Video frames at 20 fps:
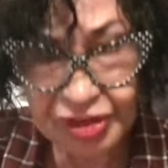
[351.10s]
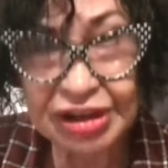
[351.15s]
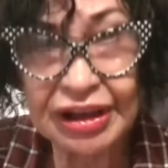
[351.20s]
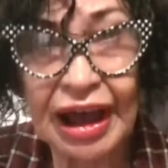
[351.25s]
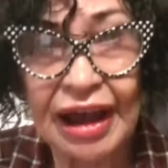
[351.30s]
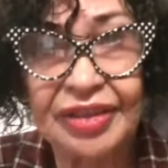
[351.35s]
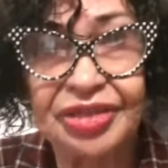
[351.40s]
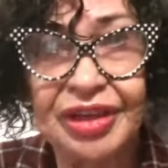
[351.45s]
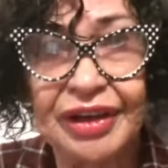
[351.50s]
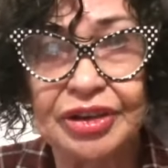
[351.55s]
you
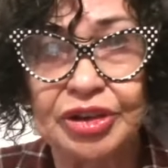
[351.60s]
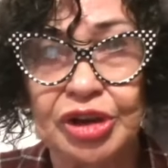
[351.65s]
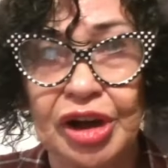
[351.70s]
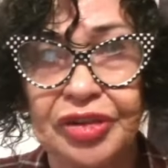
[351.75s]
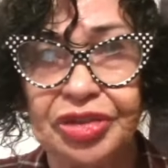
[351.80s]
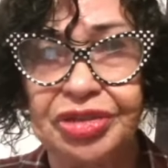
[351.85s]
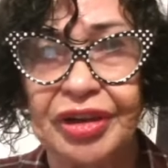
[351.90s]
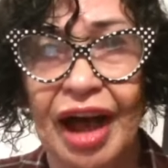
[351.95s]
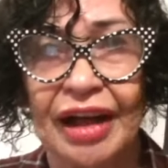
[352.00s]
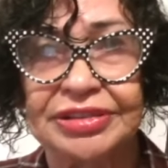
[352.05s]
gotta think
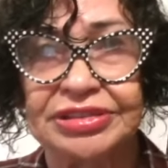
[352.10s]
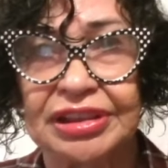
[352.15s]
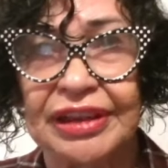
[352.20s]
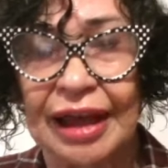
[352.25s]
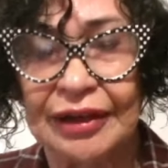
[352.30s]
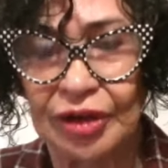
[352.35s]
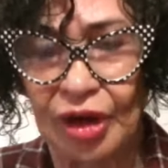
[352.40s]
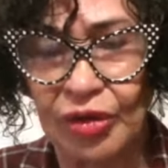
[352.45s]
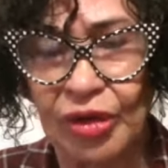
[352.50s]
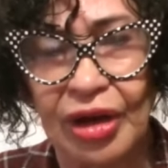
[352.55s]
good thoughts,
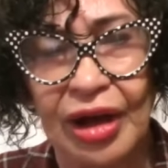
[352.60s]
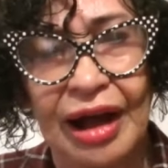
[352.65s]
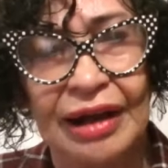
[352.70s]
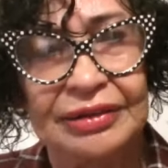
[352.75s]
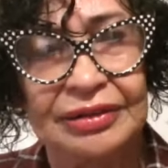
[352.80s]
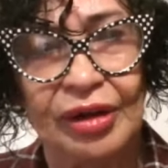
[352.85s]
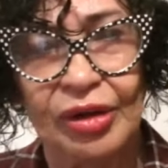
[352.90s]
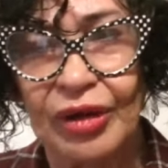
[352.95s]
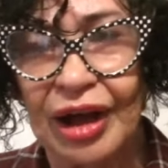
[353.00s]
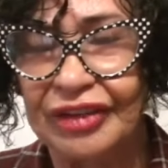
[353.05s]
like
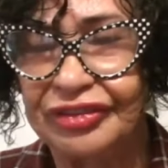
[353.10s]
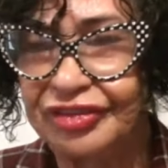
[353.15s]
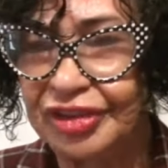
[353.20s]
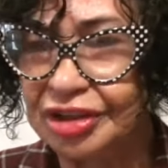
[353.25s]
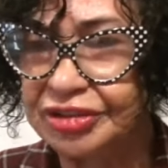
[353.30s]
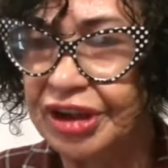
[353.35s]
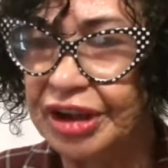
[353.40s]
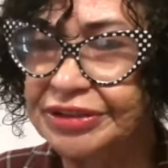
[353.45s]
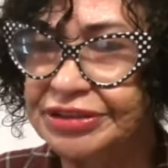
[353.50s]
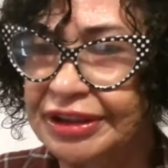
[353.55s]
I
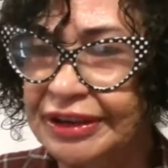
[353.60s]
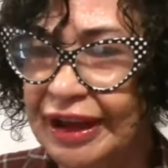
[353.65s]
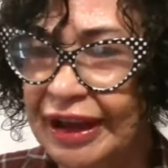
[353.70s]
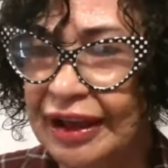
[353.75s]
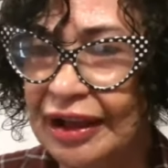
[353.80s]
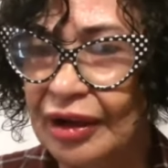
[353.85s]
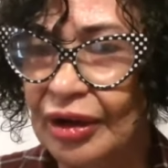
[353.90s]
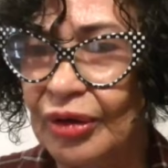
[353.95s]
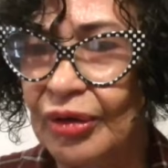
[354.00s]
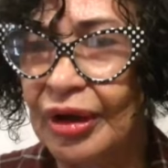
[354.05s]
feel good
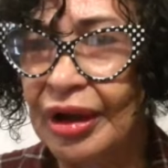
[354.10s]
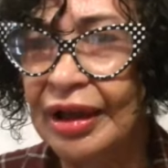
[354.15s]
today.